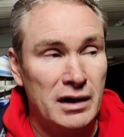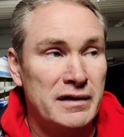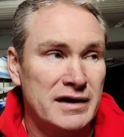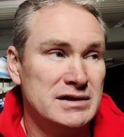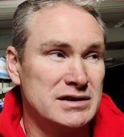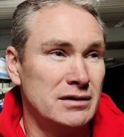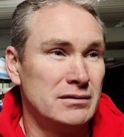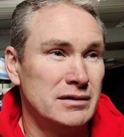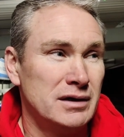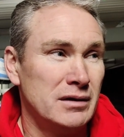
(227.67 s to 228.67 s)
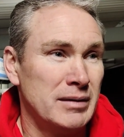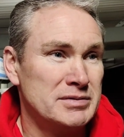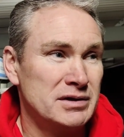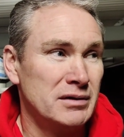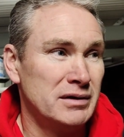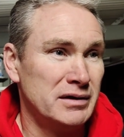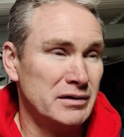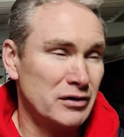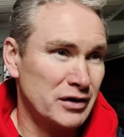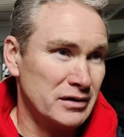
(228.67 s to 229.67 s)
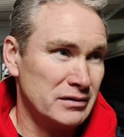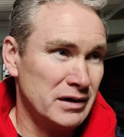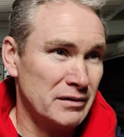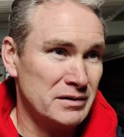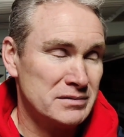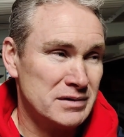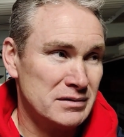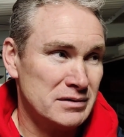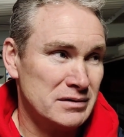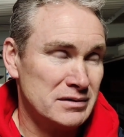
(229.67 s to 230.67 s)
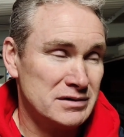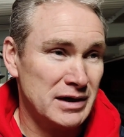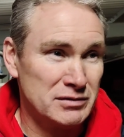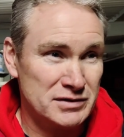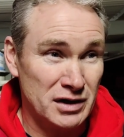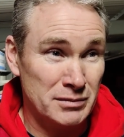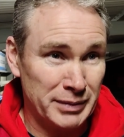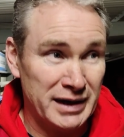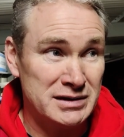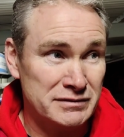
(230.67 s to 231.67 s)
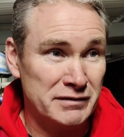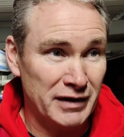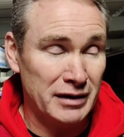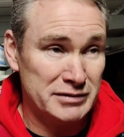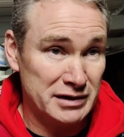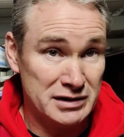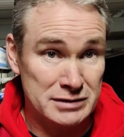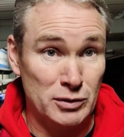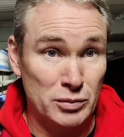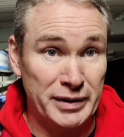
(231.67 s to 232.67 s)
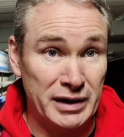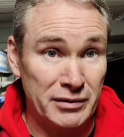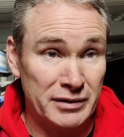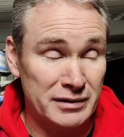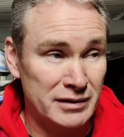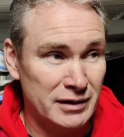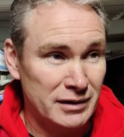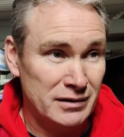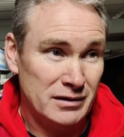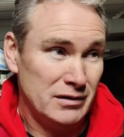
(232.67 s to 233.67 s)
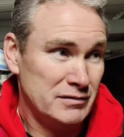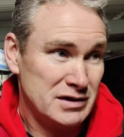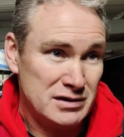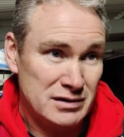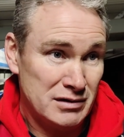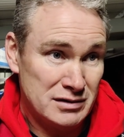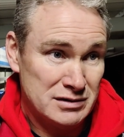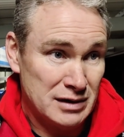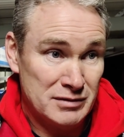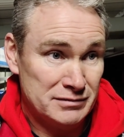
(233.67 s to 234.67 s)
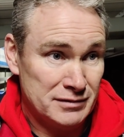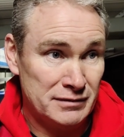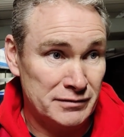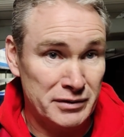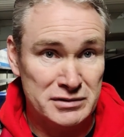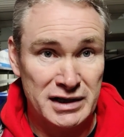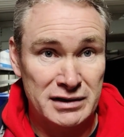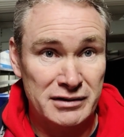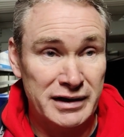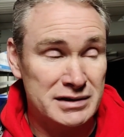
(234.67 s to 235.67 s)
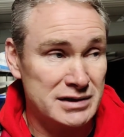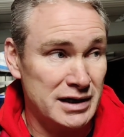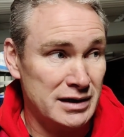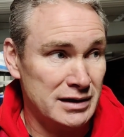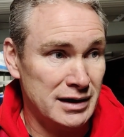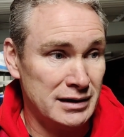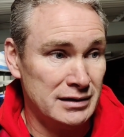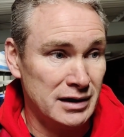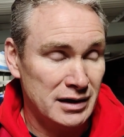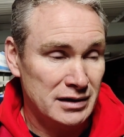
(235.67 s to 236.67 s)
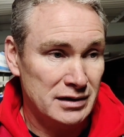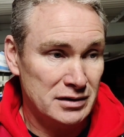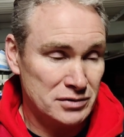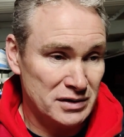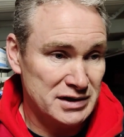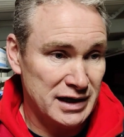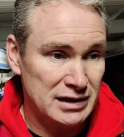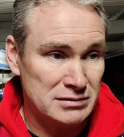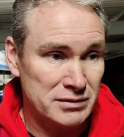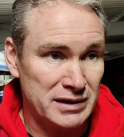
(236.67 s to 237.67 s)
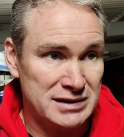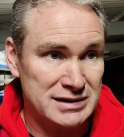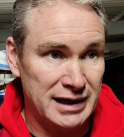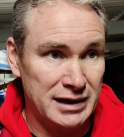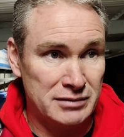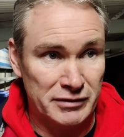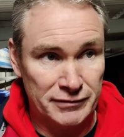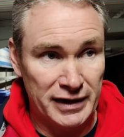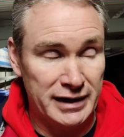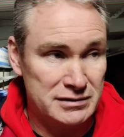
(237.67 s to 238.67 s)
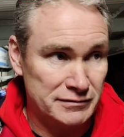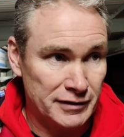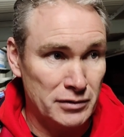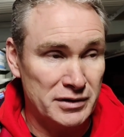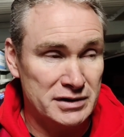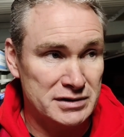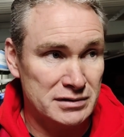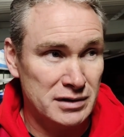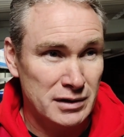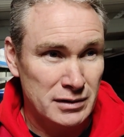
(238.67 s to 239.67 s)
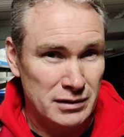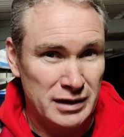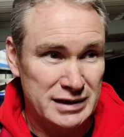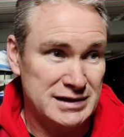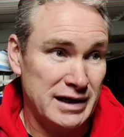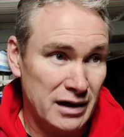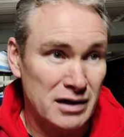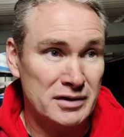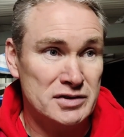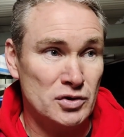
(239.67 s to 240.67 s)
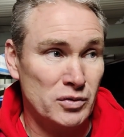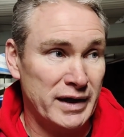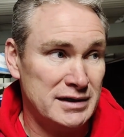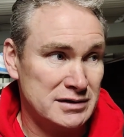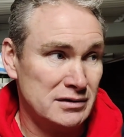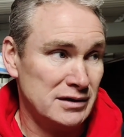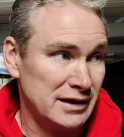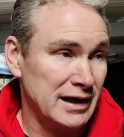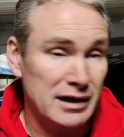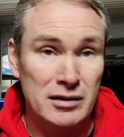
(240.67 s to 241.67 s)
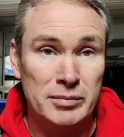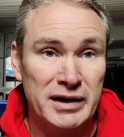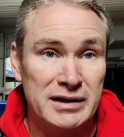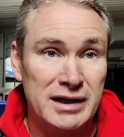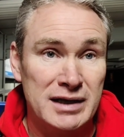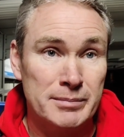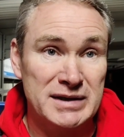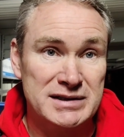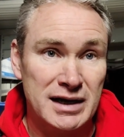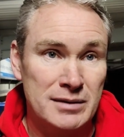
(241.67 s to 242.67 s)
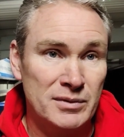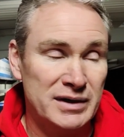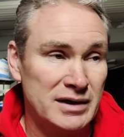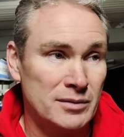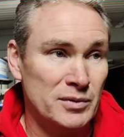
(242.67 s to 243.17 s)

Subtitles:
Yeah, I think so. Absolutely. And you look at how certain players have developed in this small period, and obviously there are some of real tender age there, and trying to get them to understand and reflect and focus and, like I say, harness all that so that they can go and play their best game week